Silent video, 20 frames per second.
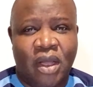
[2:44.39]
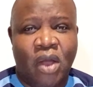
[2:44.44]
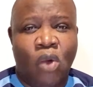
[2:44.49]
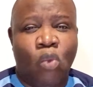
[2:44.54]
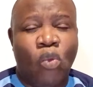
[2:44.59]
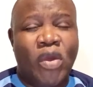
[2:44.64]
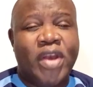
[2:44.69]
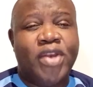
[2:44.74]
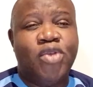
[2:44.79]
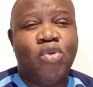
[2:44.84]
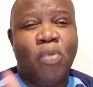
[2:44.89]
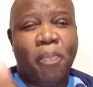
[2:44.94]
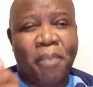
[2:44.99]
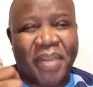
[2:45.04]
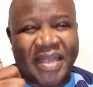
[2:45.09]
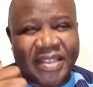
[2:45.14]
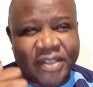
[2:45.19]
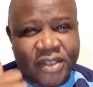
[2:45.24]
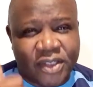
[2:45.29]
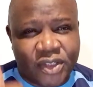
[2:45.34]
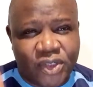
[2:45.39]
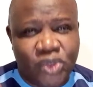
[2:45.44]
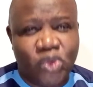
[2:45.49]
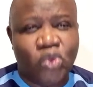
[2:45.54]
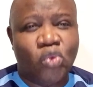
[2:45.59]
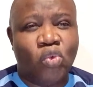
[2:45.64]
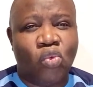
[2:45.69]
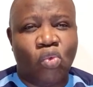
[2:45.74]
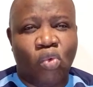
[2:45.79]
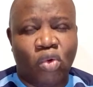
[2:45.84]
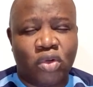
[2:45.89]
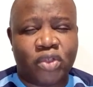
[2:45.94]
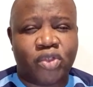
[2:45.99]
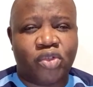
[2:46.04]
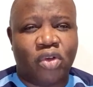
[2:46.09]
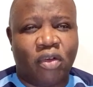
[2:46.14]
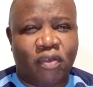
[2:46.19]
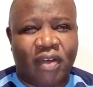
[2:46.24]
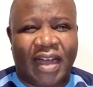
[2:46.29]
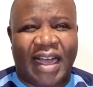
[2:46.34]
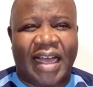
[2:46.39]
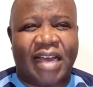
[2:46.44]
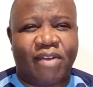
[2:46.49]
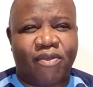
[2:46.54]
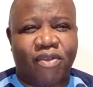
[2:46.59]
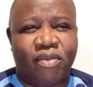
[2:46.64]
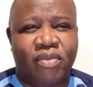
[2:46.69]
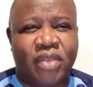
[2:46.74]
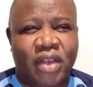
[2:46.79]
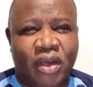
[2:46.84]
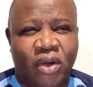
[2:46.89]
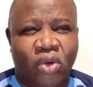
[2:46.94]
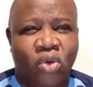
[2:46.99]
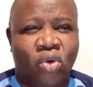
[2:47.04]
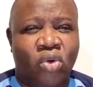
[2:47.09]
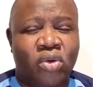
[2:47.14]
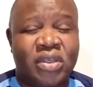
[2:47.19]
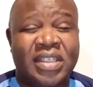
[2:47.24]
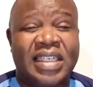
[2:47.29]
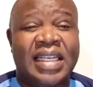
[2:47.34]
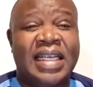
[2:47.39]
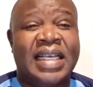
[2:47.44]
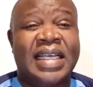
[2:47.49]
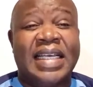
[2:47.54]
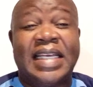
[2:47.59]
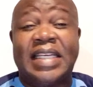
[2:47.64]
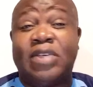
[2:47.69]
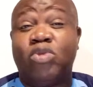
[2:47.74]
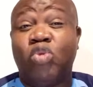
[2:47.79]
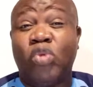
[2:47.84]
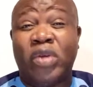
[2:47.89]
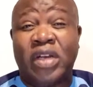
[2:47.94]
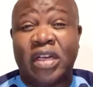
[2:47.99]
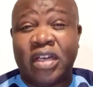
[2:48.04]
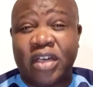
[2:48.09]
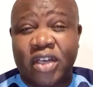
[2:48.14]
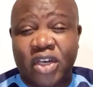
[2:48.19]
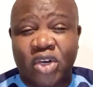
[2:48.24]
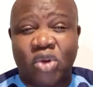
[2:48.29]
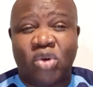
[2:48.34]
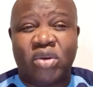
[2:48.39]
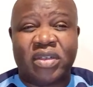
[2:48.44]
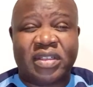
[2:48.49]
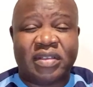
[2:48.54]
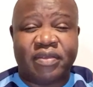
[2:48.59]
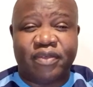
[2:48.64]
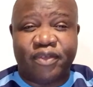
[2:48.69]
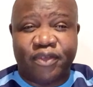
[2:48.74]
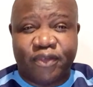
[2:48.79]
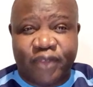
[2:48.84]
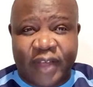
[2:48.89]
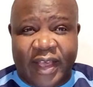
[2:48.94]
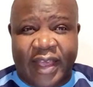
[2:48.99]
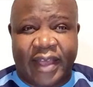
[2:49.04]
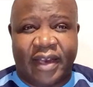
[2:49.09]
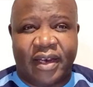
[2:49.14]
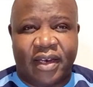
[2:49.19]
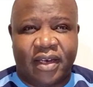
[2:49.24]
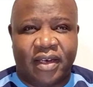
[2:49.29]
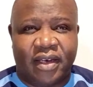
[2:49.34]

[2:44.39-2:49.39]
When you pursue what you have heard from the Lord, it will not fail.